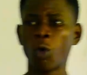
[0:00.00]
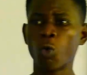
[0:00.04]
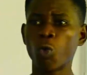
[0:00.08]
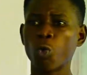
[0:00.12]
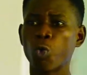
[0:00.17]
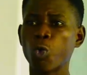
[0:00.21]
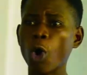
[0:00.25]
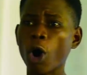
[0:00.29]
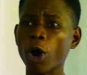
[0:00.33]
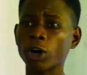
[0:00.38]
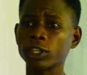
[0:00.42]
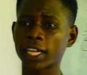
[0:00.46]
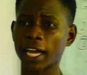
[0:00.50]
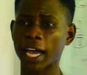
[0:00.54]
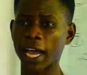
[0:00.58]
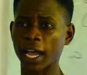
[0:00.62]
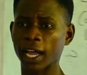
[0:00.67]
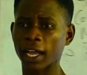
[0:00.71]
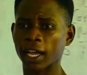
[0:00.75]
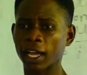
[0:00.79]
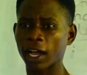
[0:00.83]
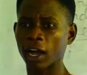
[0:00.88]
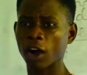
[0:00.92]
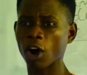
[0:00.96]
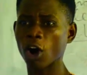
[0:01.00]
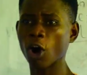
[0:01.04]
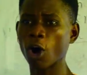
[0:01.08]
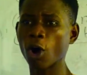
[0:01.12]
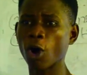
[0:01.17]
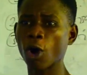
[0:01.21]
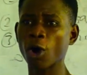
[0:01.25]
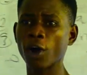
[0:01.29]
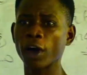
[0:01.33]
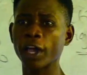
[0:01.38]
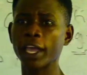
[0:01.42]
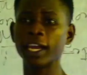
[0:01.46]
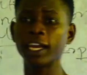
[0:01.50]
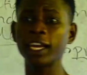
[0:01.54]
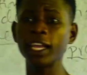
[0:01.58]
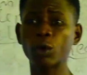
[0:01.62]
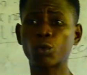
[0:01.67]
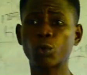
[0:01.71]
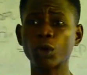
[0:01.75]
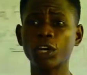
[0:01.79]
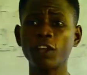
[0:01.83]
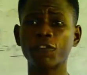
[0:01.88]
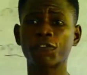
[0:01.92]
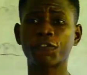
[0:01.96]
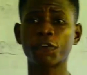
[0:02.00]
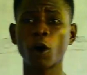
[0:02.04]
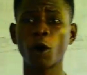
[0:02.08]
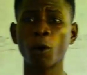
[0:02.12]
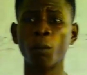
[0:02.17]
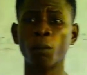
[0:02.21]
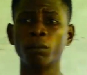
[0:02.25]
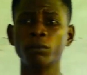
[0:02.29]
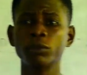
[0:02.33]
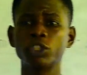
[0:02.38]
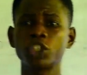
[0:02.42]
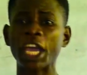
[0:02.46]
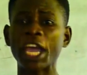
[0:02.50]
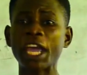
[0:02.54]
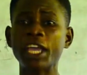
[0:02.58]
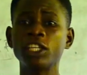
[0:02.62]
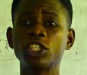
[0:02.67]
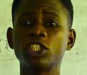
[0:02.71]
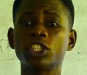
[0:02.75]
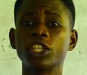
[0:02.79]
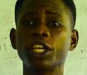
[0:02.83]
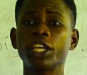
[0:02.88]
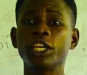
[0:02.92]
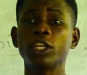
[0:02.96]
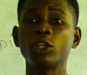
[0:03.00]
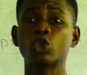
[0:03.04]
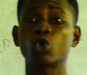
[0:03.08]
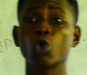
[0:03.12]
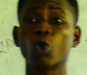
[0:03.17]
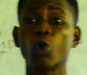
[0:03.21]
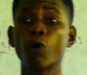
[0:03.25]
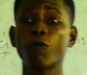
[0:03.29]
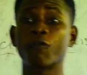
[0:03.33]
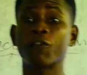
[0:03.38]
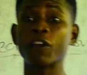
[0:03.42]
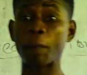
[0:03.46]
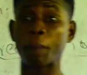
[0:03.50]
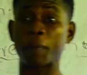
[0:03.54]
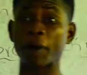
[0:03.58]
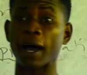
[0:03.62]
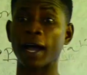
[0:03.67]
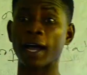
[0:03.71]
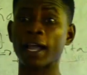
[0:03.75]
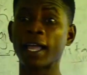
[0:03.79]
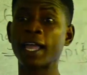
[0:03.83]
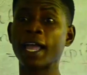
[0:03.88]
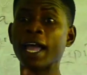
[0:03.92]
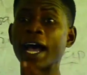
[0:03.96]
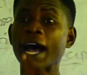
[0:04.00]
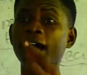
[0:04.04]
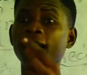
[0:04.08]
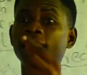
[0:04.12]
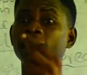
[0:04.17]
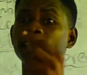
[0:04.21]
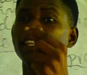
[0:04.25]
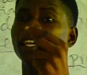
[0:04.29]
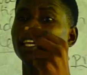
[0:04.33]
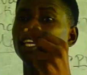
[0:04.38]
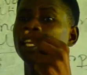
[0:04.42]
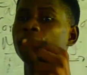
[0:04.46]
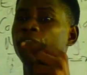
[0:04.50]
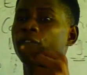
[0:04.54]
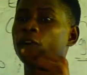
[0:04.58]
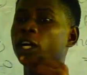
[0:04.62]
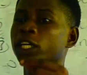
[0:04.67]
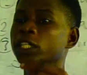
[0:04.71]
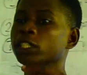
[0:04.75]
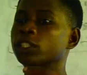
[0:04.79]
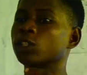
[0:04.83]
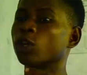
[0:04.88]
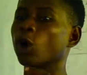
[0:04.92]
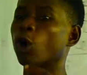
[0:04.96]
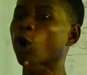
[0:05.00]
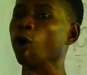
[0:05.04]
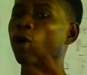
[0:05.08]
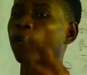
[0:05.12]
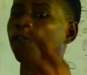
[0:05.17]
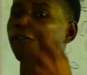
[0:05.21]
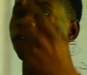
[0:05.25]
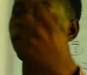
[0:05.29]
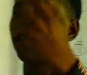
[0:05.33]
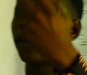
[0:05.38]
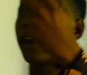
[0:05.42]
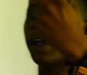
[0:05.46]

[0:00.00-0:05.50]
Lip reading: water or a liquid form change into vapor under the influence of